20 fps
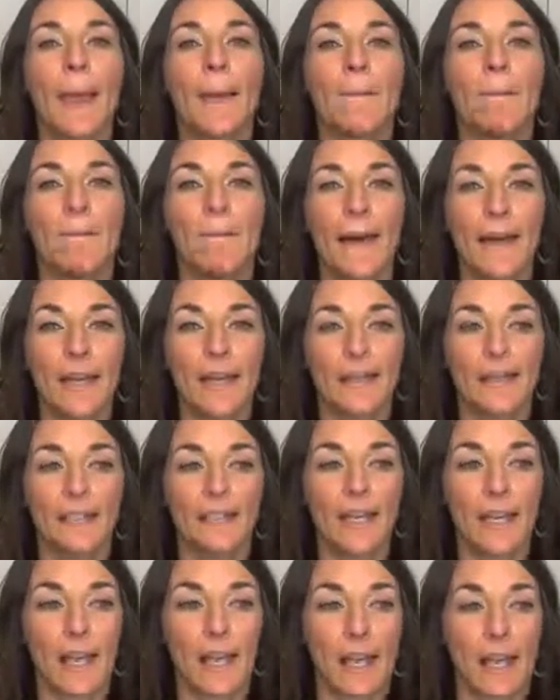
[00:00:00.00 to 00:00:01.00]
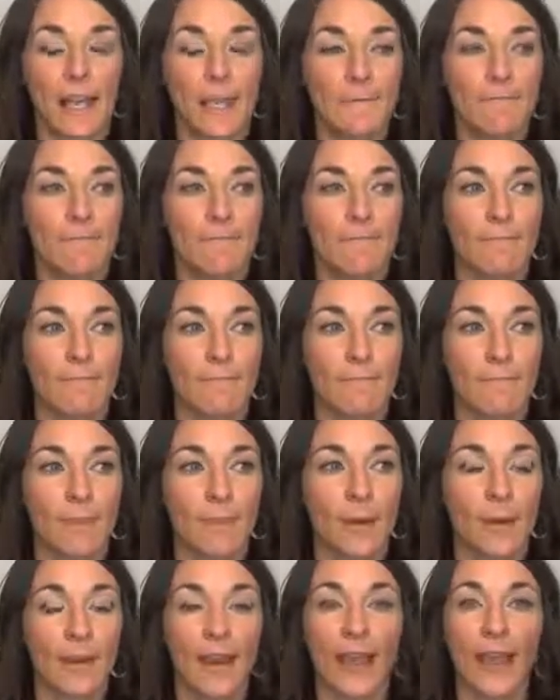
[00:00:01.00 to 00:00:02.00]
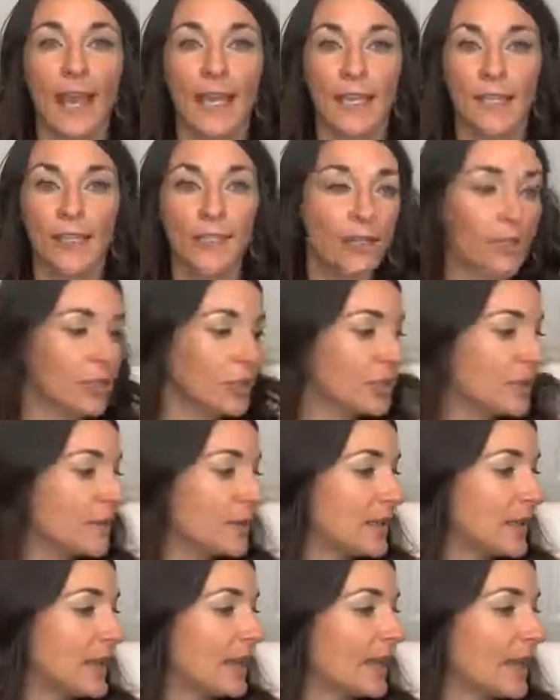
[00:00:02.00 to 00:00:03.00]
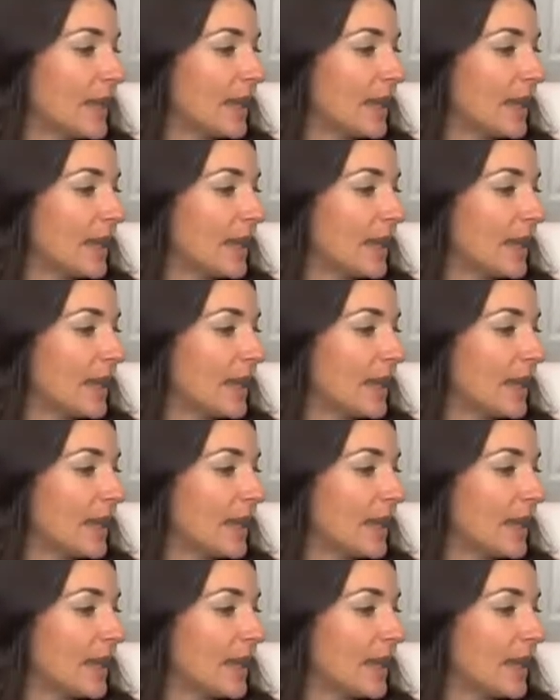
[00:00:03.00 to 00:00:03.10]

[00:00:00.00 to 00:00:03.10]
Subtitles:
But I started doing it,